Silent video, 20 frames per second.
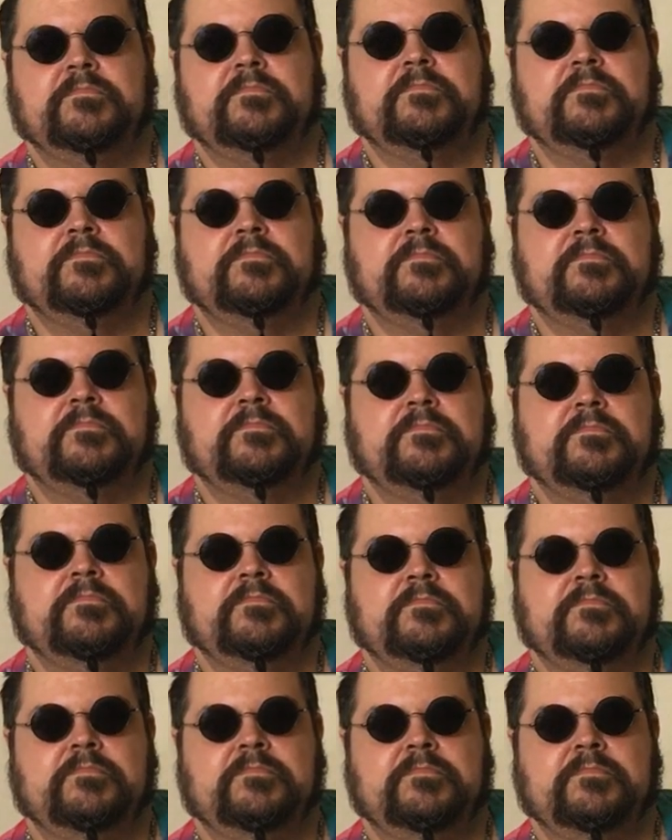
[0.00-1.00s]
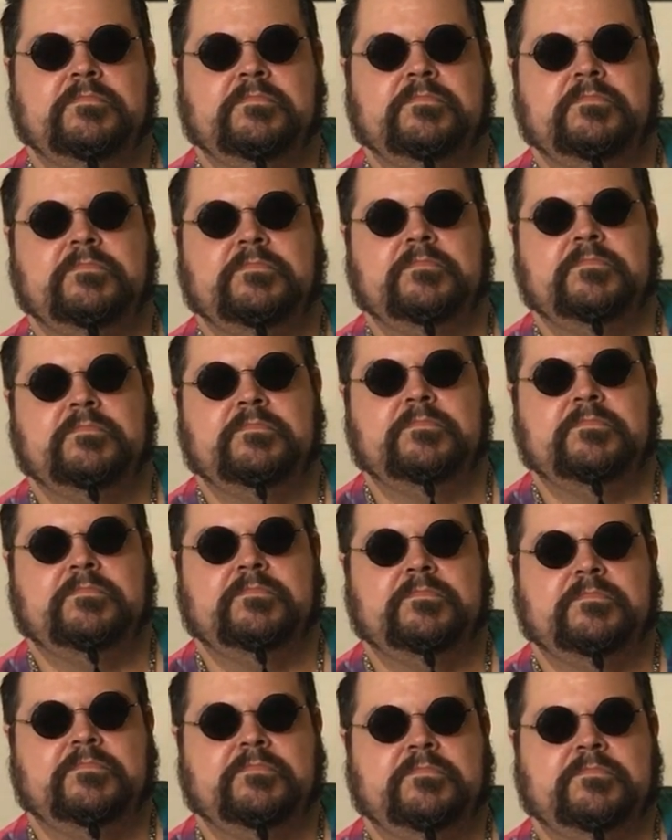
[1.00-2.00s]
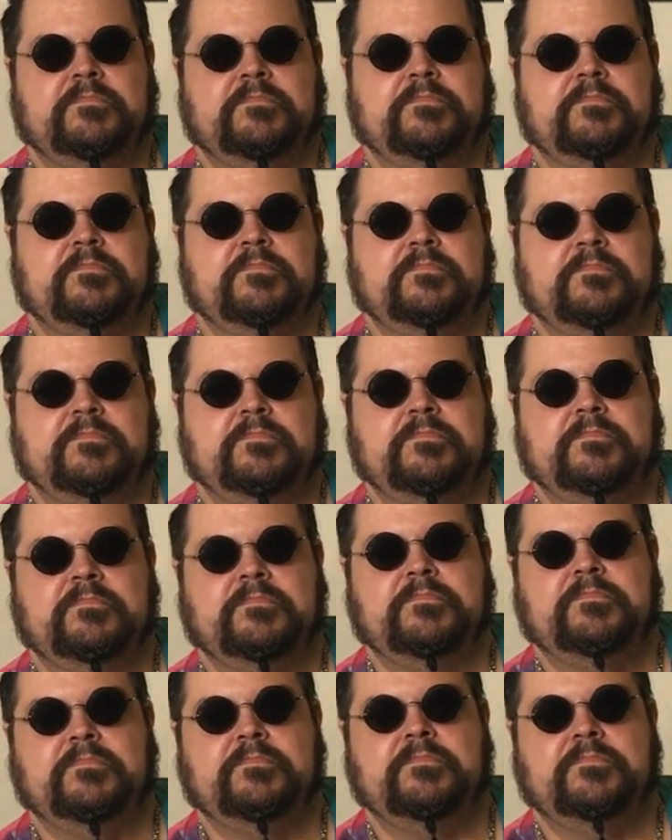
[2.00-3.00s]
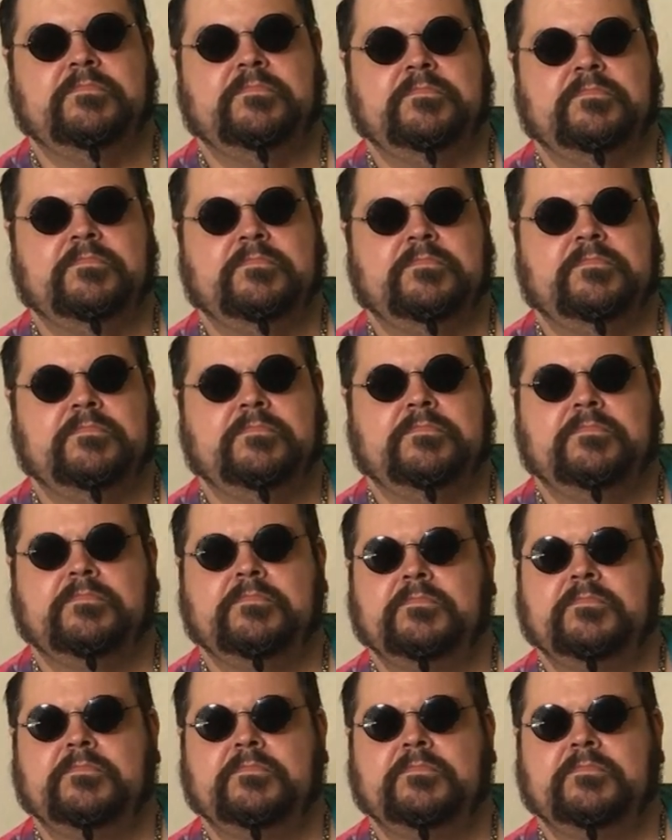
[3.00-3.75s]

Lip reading: The person shown says nothing.